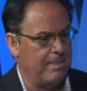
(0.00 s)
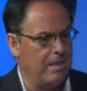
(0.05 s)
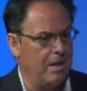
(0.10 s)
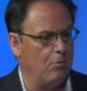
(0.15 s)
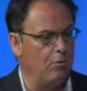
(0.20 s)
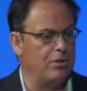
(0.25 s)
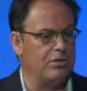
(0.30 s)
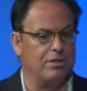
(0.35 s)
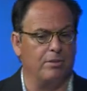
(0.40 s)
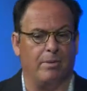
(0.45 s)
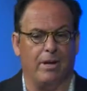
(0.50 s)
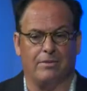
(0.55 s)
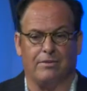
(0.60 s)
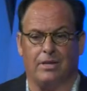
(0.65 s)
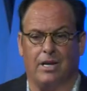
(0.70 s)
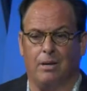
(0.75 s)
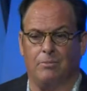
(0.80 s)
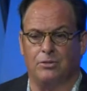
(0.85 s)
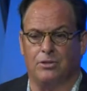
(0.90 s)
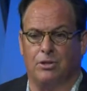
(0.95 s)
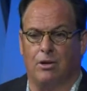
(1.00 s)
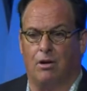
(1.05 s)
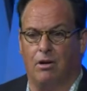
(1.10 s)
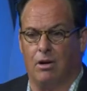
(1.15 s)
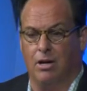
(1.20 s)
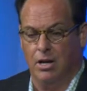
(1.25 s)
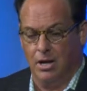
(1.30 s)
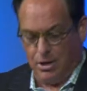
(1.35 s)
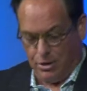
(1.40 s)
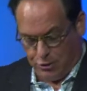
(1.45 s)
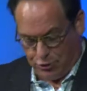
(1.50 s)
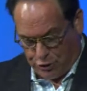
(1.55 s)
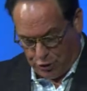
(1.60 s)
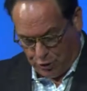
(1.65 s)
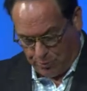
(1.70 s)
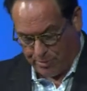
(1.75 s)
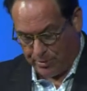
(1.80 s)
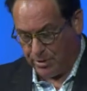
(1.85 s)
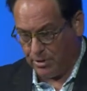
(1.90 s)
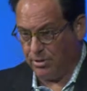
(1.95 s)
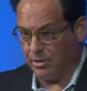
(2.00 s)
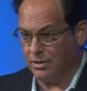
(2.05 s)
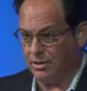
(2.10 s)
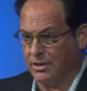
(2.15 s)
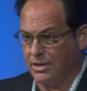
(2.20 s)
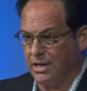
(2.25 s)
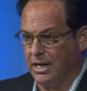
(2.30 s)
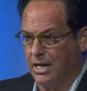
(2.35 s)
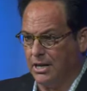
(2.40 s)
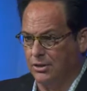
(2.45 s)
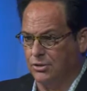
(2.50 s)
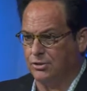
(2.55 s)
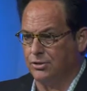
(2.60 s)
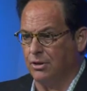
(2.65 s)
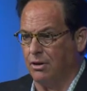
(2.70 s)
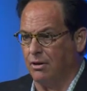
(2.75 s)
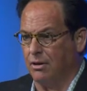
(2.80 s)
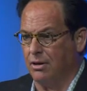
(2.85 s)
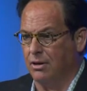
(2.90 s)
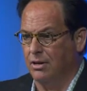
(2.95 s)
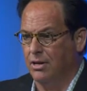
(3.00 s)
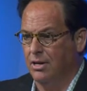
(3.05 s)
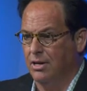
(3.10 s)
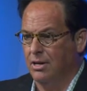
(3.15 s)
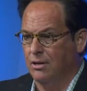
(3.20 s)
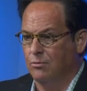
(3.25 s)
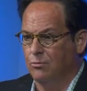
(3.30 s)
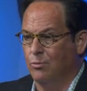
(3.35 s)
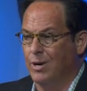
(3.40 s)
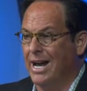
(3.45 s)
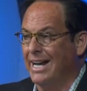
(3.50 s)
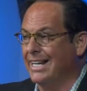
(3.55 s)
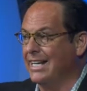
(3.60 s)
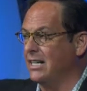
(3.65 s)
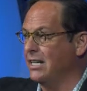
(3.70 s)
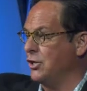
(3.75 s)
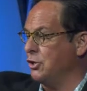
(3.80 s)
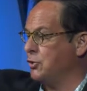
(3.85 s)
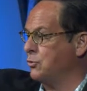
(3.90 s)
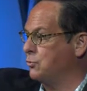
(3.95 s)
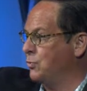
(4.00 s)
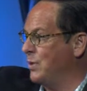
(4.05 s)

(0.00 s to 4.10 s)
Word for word: now, what's the Bethlehem star? Jupiter, king star. Regulus,